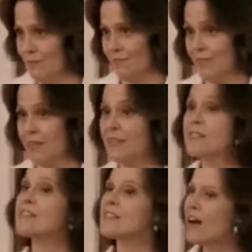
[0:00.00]
her
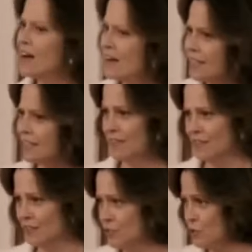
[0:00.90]
commitment to diverse
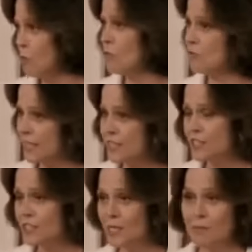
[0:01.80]
and challenging
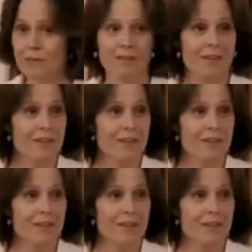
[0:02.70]
characters,